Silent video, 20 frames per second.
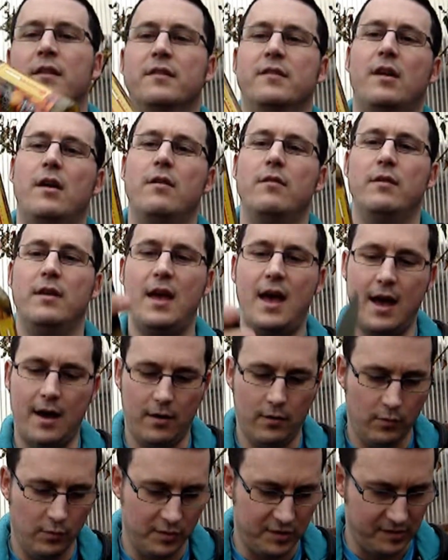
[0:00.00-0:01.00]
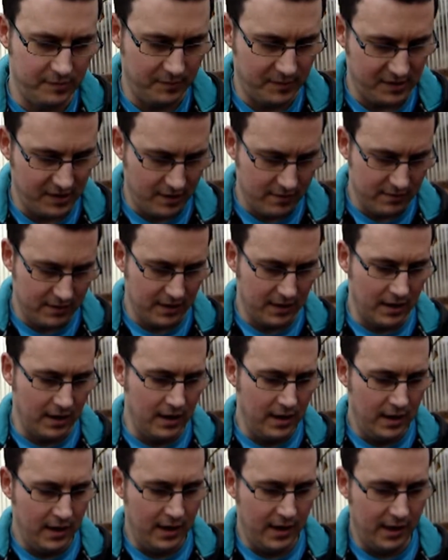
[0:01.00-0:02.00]
So yeah, awesome sounding
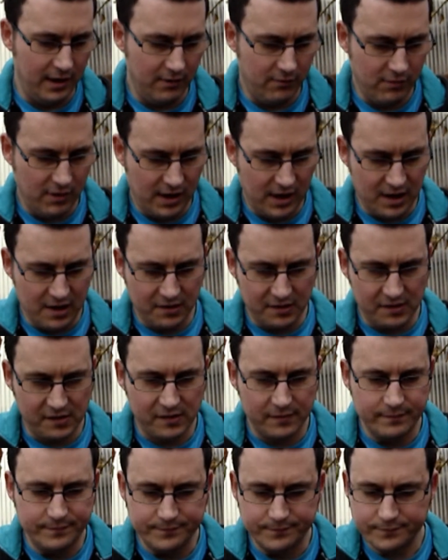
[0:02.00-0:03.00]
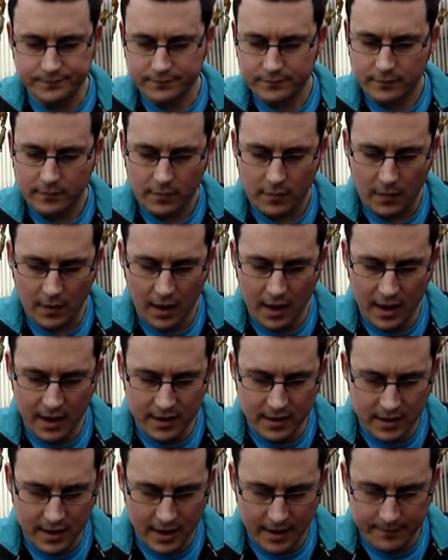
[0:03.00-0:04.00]
ingredients,
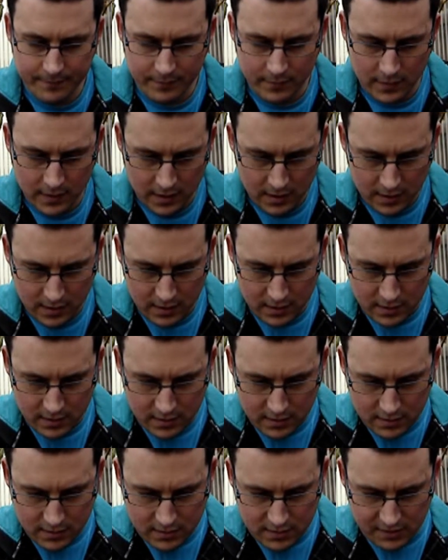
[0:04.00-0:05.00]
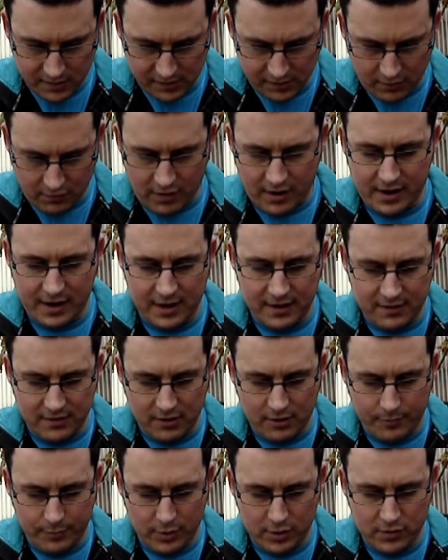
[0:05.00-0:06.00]
and let's crack
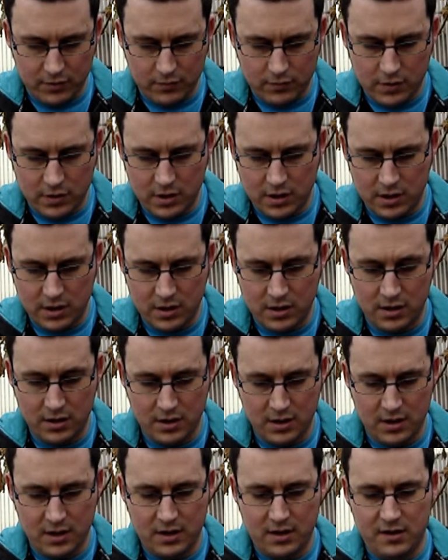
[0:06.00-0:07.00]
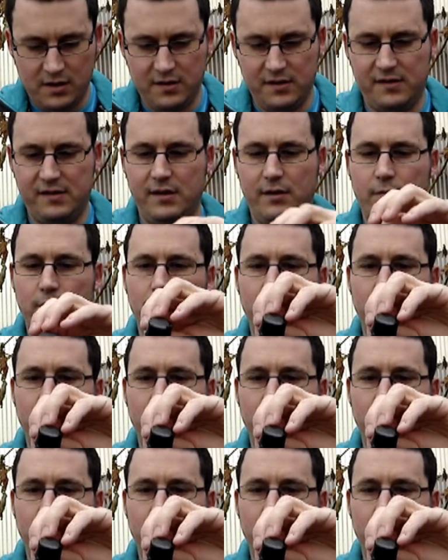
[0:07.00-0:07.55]
into the bottle. Let's see